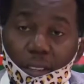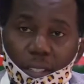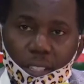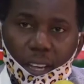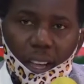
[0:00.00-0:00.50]

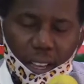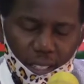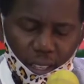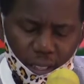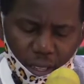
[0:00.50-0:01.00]

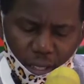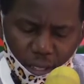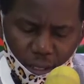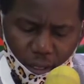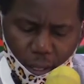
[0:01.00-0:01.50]

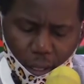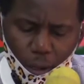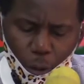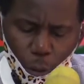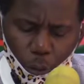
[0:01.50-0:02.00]
CISLAC,
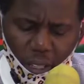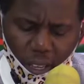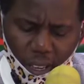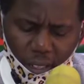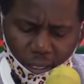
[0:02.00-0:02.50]
whose
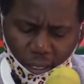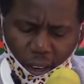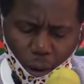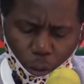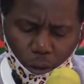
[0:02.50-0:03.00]
head,
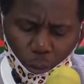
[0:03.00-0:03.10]
Awal